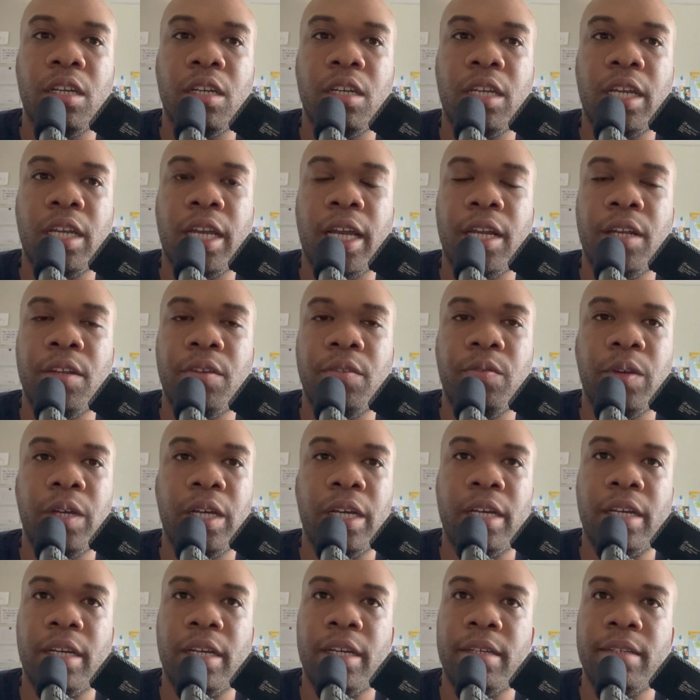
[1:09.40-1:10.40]
kind of
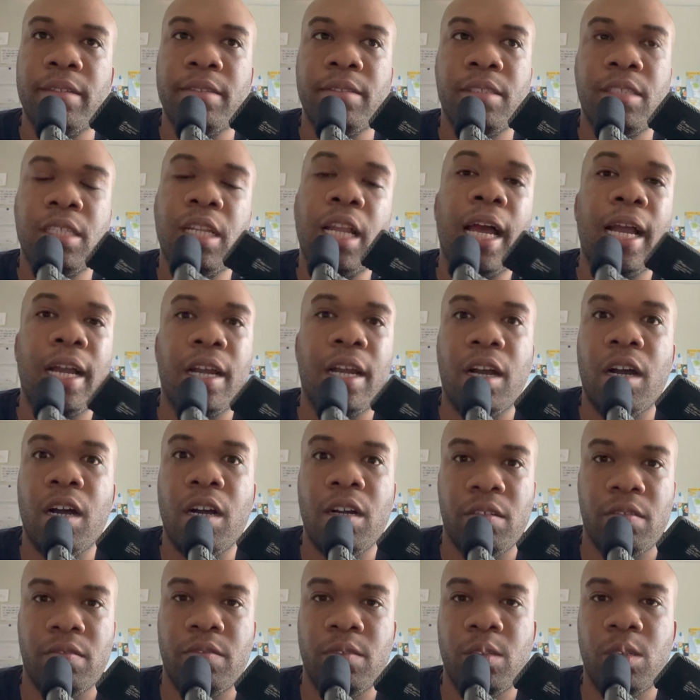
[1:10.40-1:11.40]
slack
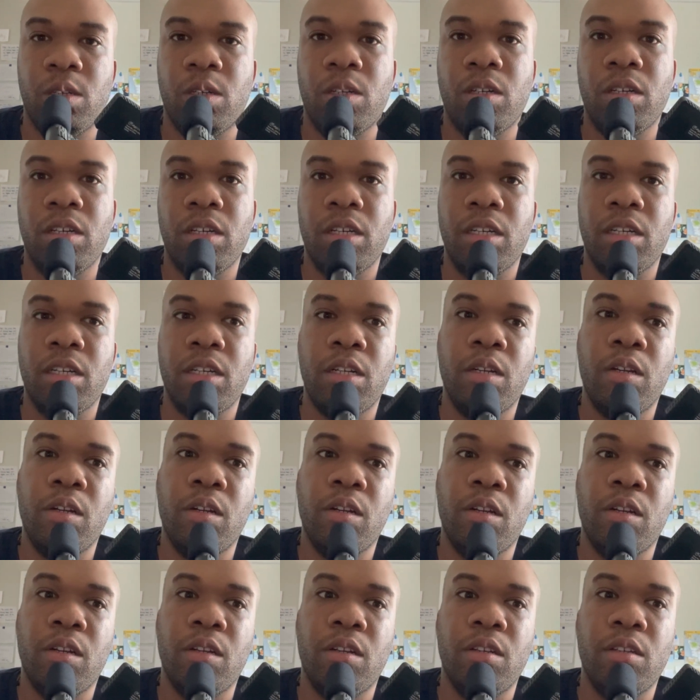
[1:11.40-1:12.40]
off on
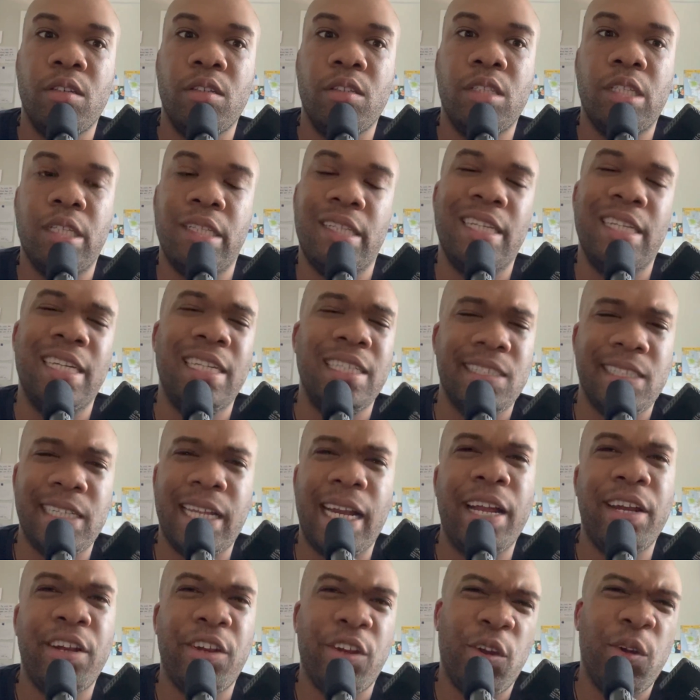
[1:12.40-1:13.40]
the things that
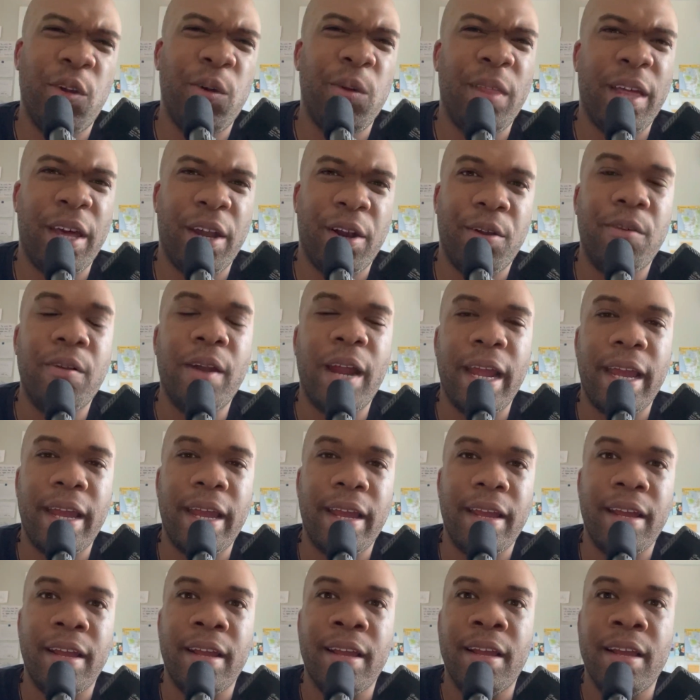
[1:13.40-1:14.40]
I know that are
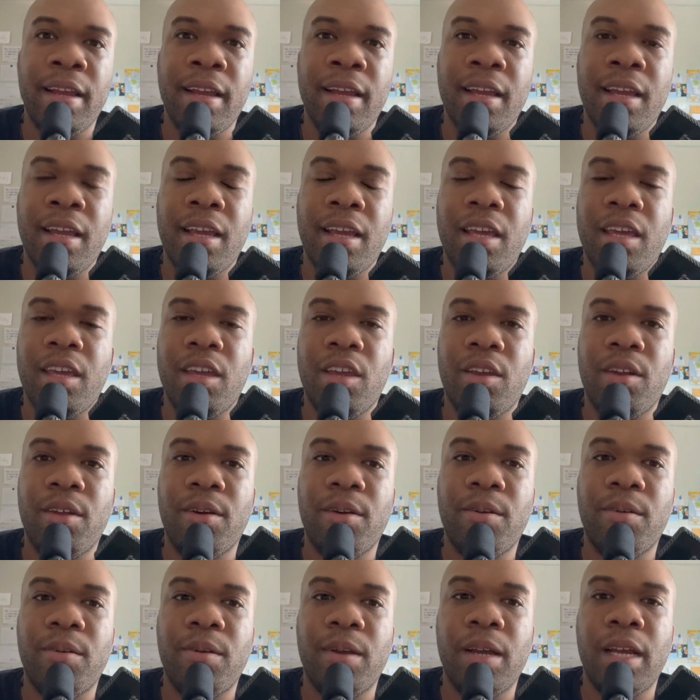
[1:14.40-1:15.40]
right, you
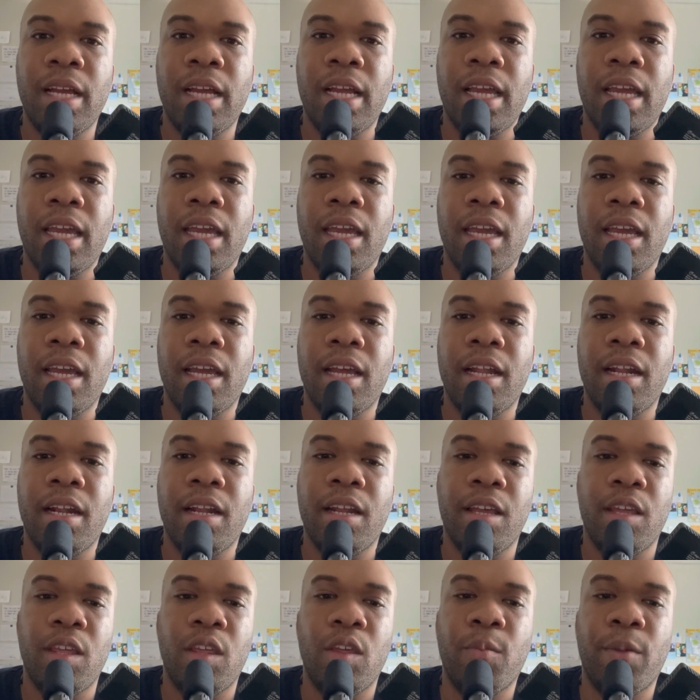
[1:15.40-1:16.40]
know.
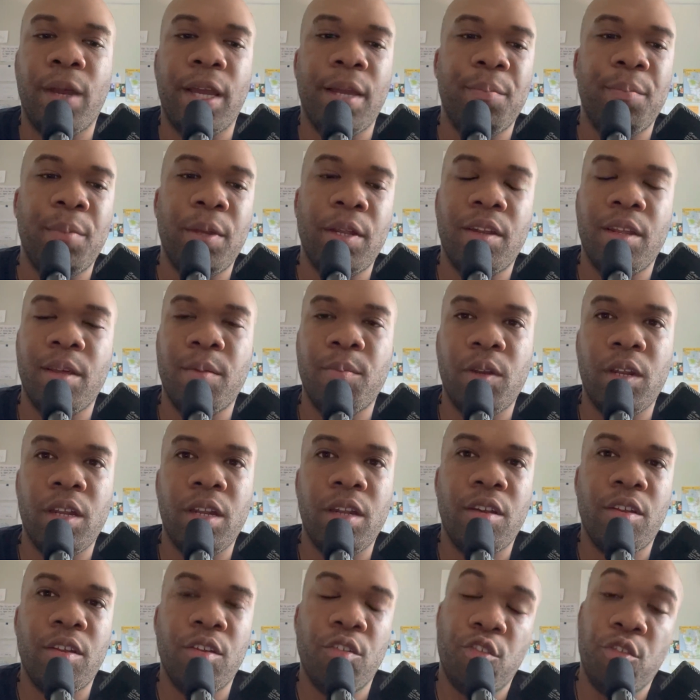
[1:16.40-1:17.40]
And you might be
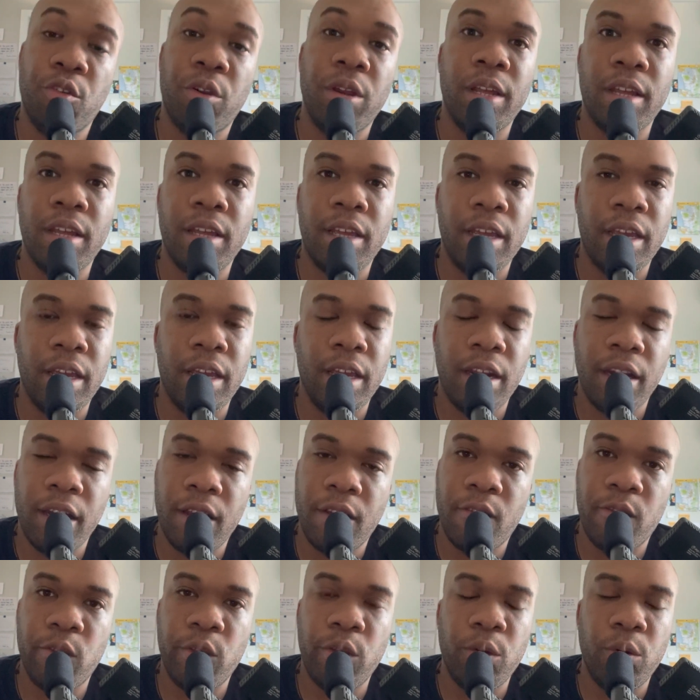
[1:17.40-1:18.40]
tempted to drink again
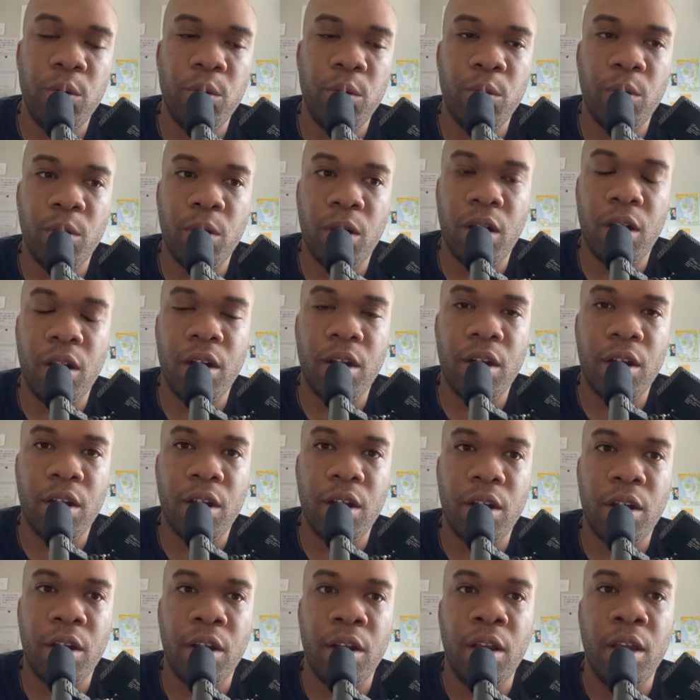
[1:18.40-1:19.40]
if you
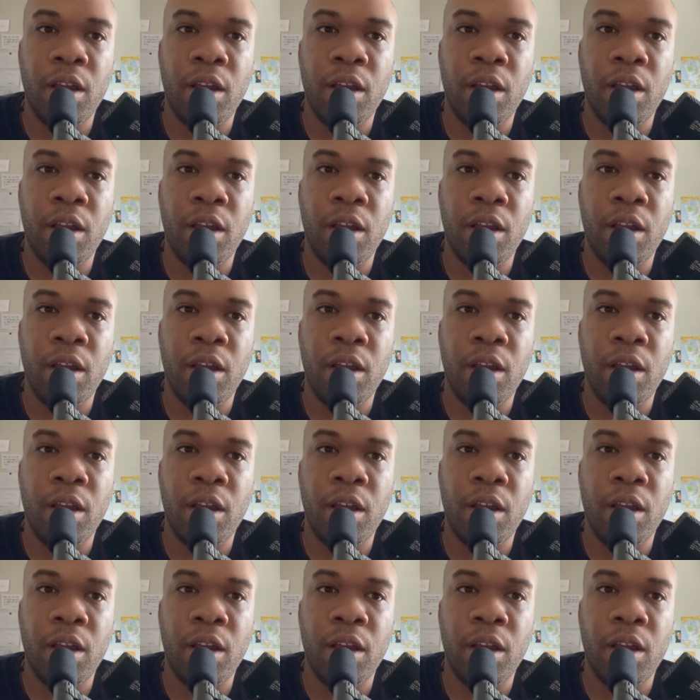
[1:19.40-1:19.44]
are